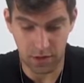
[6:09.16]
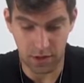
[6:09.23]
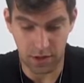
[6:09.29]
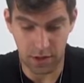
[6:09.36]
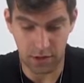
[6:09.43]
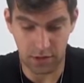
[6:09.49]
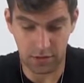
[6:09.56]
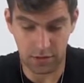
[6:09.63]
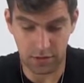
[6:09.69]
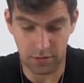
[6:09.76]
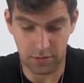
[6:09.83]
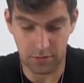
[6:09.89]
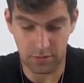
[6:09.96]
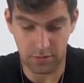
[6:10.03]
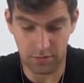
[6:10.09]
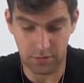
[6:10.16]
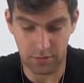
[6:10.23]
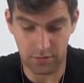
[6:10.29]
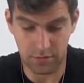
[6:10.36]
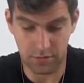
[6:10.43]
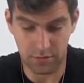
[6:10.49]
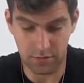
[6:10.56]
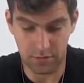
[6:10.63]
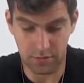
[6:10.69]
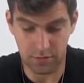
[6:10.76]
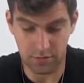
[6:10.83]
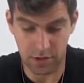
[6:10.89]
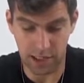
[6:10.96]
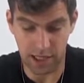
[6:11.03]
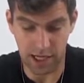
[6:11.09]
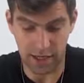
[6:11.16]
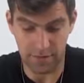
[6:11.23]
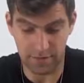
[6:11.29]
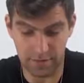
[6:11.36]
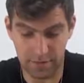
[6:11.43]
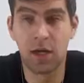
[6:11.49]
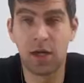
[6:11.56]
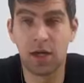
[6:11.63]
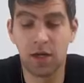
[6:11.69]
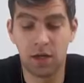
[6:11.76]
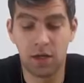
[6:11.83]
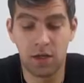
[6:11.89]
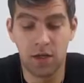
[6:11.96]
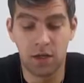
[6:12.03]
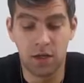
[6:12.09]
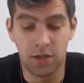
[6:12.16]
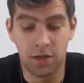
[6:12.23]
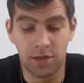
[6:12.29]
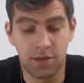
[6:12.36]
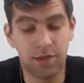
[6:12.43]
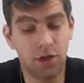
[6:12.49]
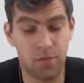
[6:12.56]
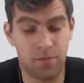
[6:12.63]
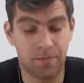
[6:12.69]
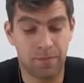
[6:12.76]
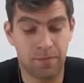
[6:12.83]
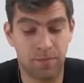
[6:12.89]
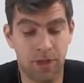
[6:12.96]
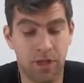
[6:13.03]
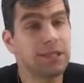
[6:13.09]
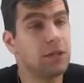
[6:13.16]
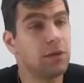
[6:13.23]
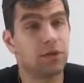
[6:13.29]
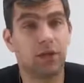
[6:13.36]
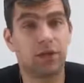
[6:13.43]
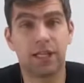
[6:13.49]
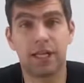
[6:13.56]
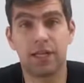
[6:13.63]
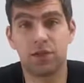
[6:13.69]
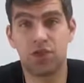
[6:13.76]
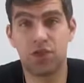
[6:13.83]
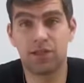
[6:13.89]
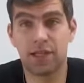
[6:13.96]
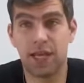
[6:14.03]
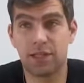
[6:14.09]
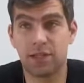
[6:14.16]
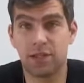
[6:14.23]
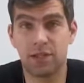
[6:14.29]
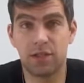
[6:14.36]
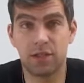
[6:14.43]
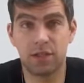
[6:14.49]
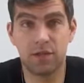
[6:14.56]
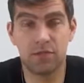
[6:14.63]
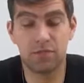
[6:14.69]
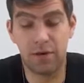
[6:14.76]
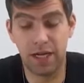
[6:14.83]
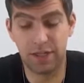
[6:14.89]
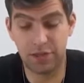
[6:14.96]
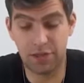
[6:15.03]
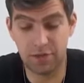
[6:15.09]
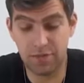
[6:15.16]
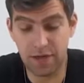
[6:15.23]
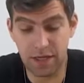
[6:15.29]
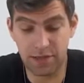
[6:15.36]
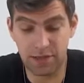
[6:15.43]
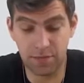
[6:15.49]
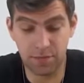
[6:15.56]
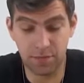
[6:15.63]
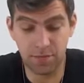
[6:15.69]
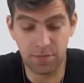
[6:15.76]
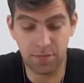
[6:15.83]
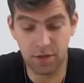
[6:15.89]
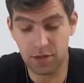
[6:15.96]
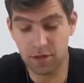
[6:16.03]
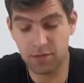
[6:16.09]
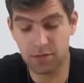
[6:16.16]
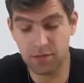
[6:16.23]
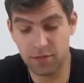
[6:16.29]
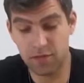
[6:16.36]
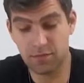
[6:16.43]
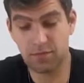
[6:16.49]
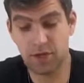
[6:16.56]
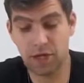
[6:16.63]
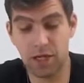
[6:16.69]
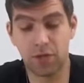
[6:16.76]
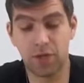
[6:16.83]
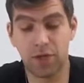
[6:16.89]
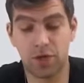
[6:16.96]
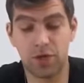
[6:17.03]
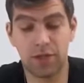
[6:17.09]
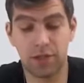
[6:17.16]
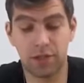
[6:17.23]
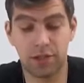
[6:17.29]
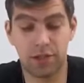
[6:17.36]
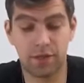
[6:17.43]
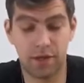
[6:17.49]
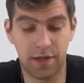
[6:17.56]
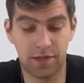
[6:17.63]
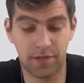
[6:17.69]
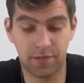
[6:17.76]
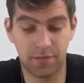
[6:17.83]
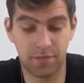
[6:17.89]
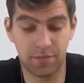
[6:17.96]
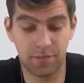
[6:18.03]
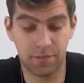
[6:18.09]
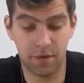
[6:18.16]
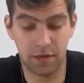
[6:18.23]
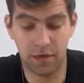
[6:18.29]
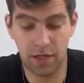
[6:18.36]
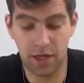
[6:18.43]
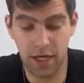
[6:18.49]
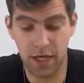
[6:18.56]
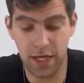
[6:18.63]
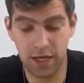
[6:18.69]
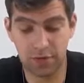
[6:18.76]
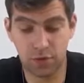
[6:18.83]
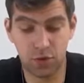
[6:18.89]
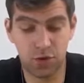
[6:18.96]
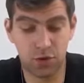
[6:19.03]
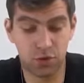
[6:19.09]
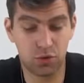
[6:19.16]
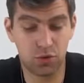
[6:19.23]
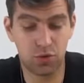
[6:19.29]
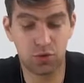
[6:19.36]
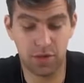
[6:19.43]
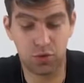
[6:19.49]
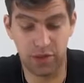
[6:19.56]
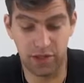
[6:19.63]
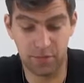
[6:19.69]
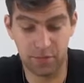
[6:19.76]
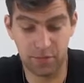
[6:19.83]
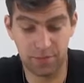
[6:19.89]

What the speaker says: test live. So, now that I just added my other device, let's see how we contact the device. I have to go to WISP,